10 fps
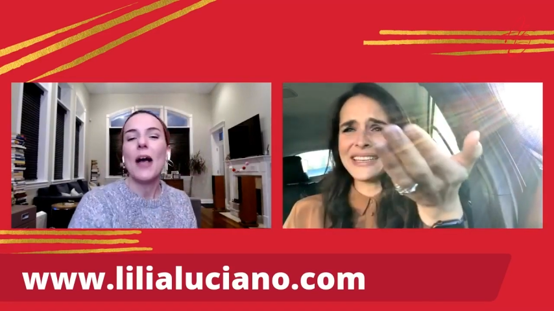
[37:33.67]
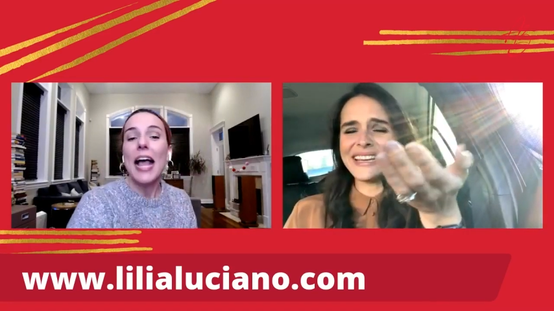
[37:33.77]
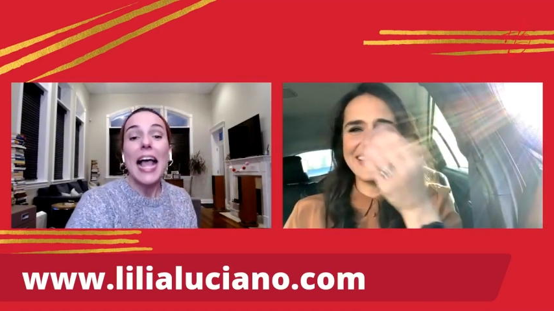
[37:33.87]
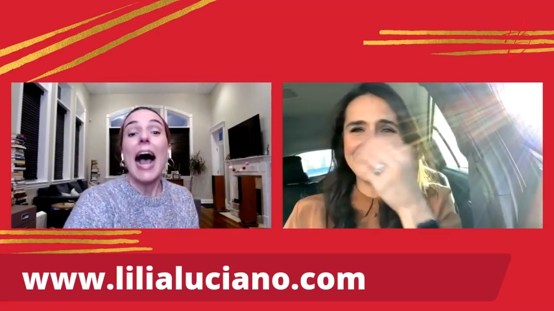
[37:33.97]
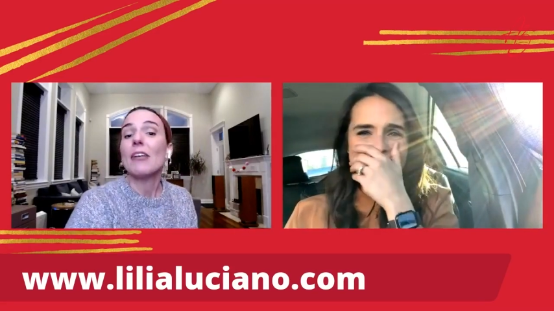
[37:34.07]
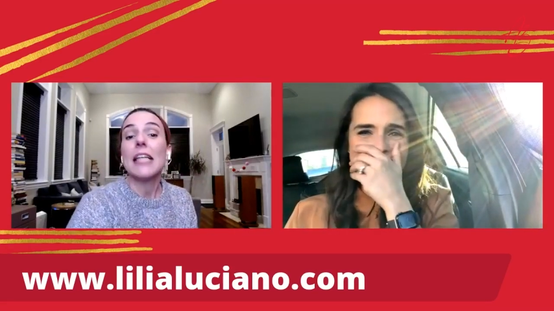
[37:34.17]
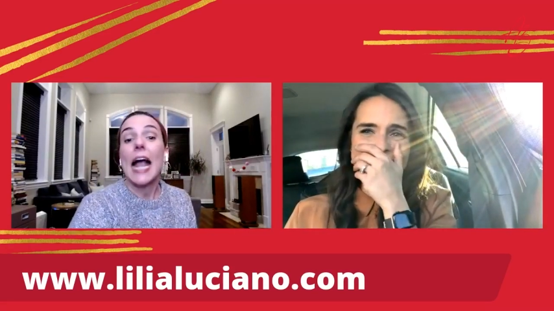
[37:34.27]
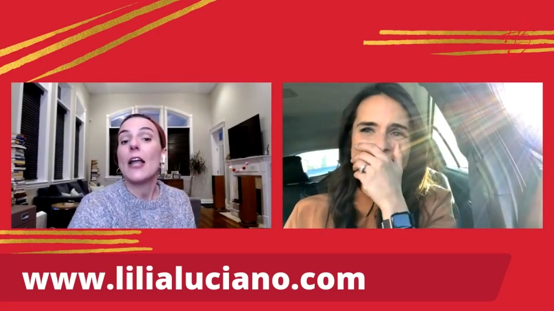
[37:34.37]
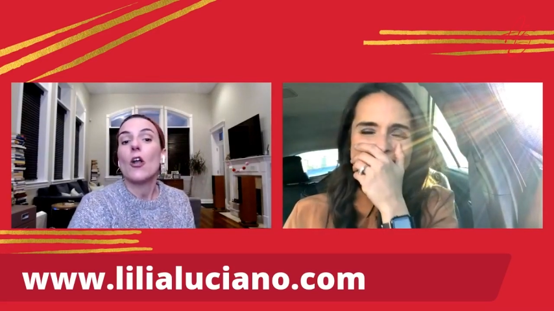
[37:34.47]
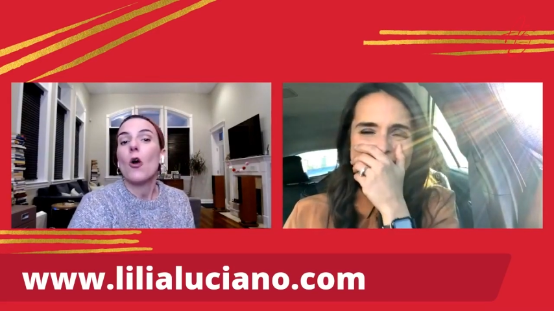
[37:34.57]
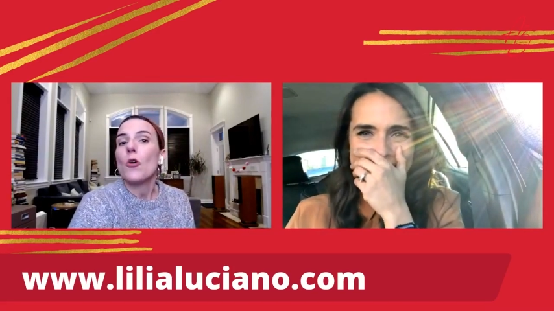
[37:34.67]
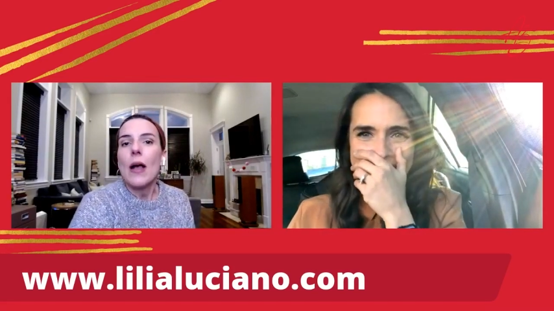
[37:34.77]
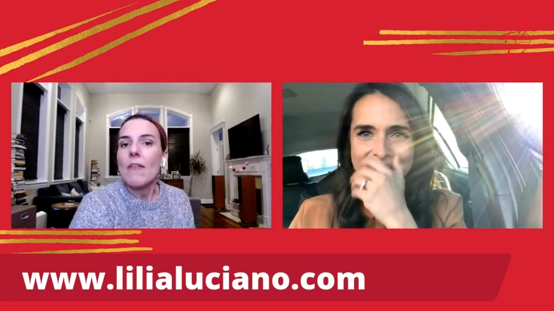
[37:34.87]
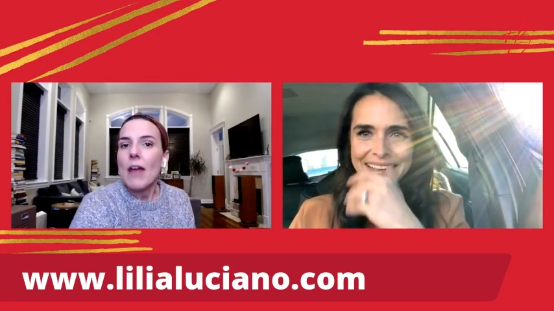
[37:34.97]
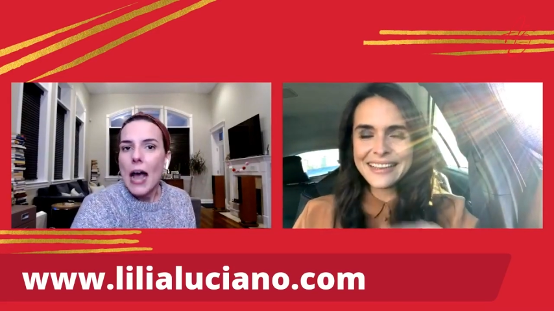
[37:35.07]
Speaker 1: I was like, I know you have a
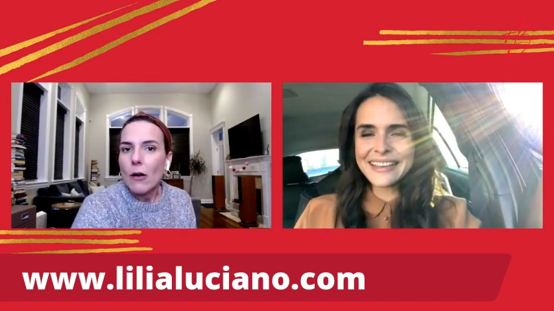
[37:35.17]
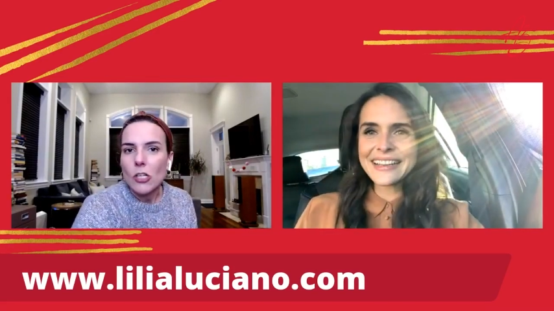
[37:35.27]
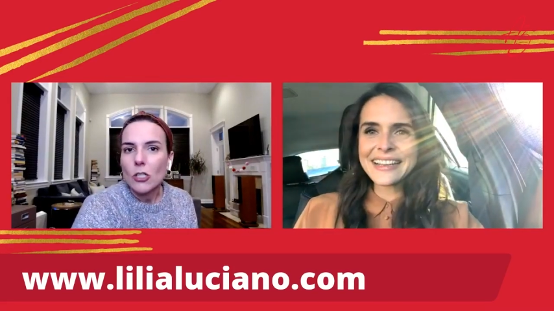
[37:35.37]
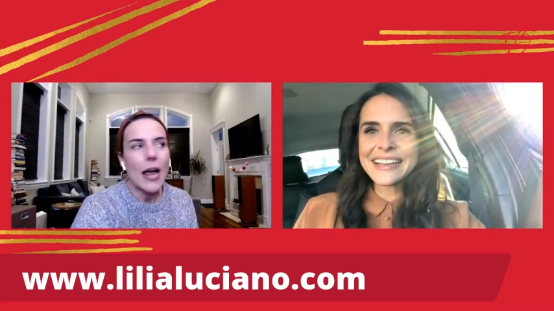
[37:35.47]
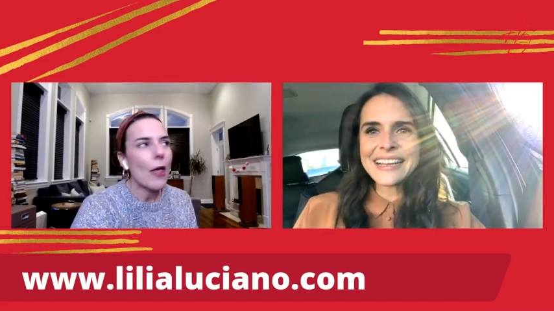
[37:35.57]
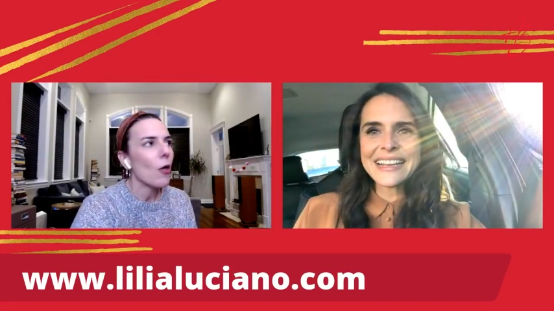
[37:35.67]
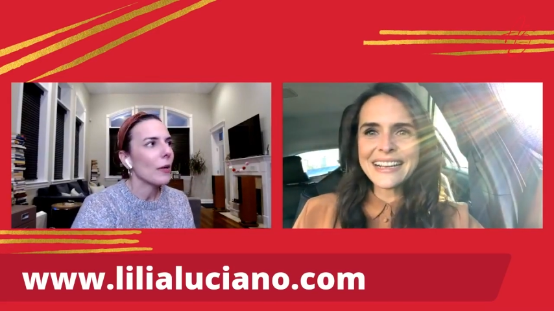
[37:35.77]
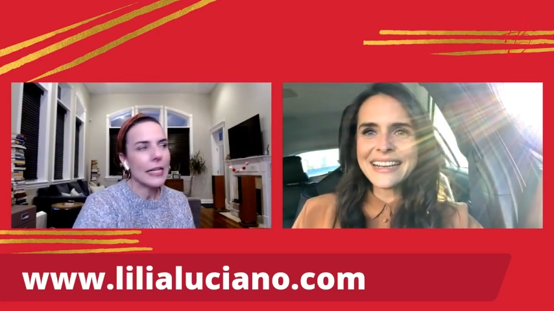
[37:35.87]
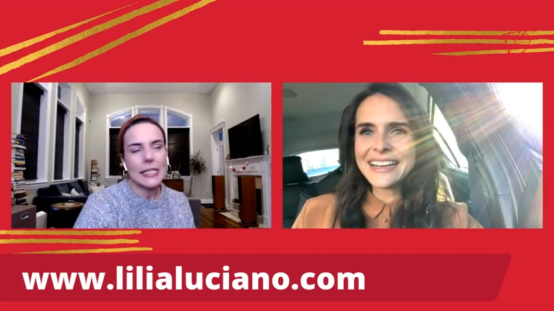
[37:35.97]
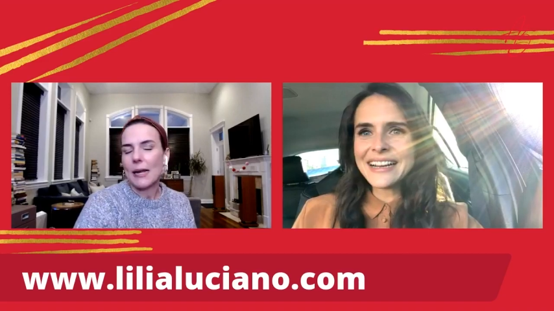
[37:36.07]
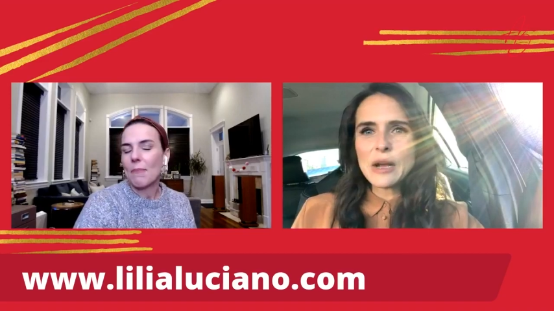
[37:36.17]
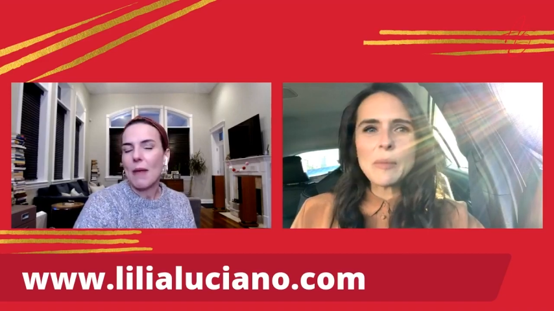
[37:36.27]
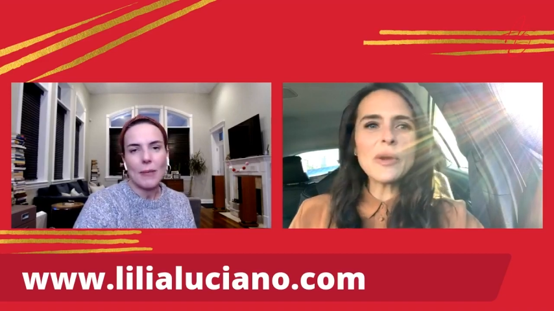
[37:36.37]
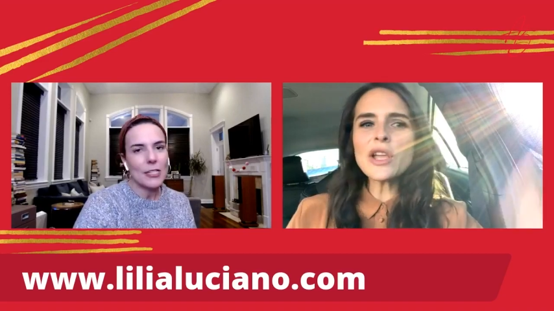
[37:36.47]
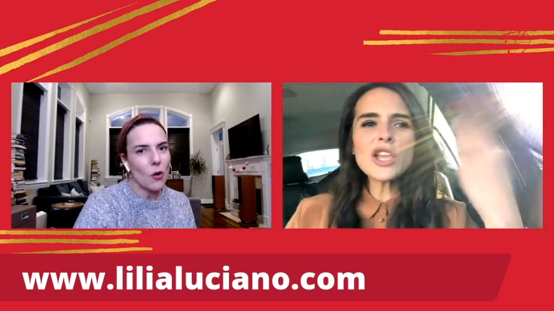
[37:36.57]
house in Dorado, but listen,
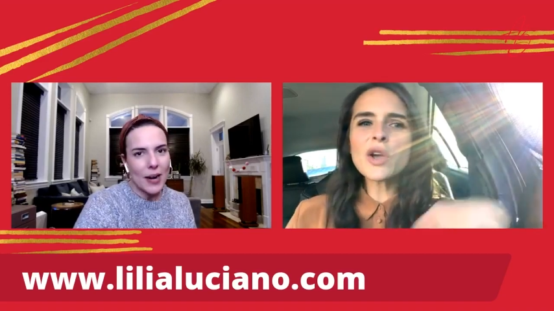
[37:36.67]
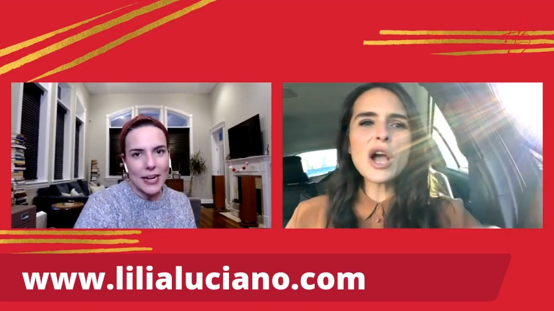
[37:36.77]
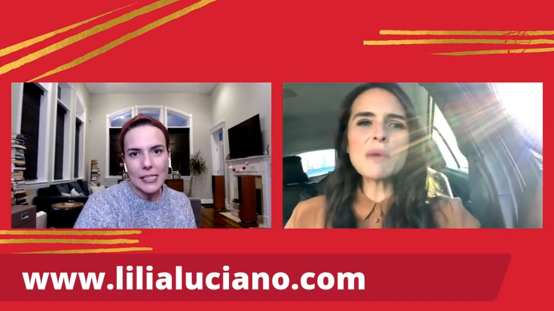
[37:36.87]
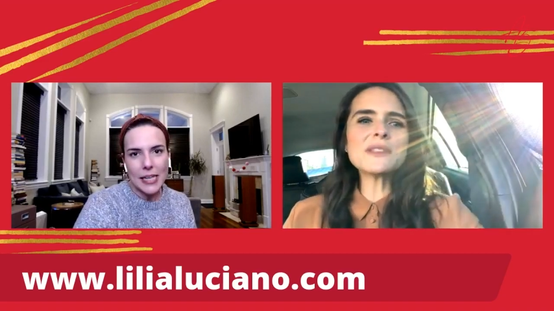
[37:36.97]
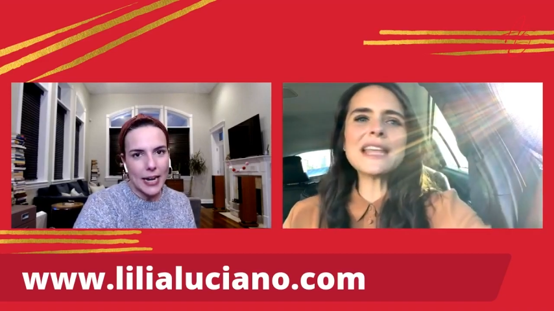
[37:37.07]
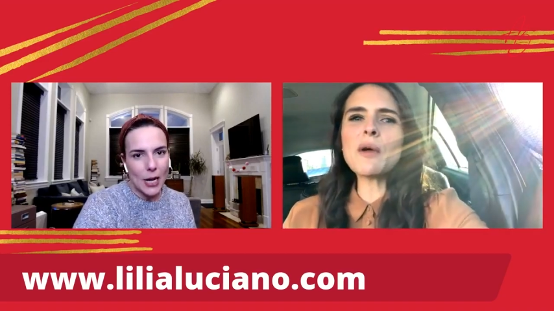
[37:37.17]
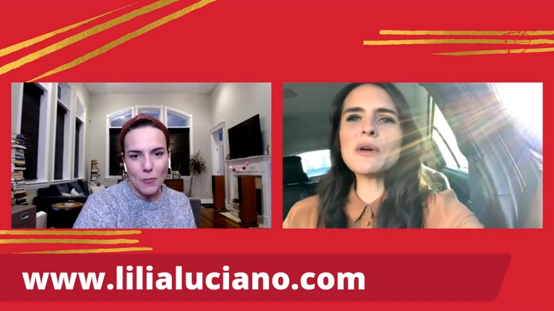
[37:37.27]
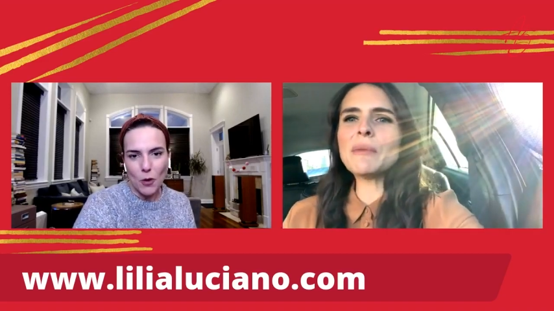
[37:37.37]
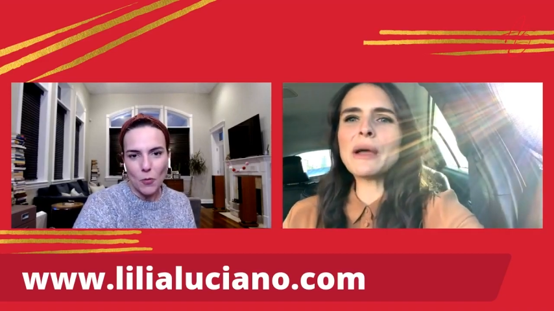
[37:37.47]
mommy's already sitting. Stay with my